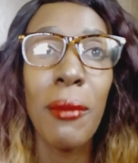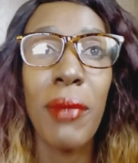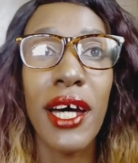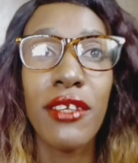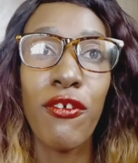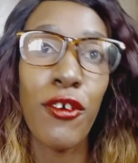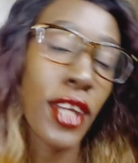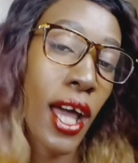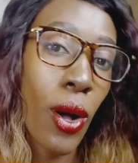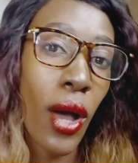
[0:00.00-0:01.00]
But for
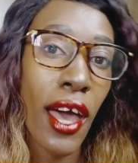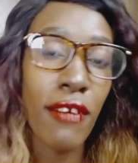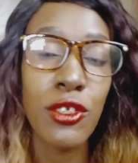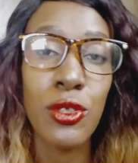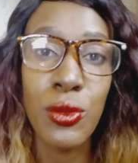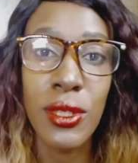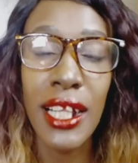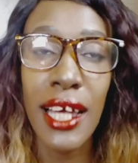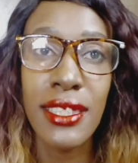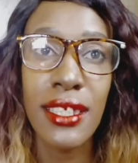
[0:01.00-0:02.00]
now, I have to do with
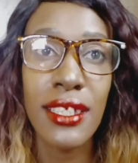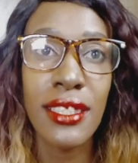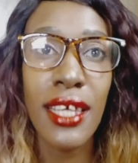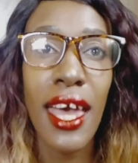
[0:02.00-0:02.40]
glasses.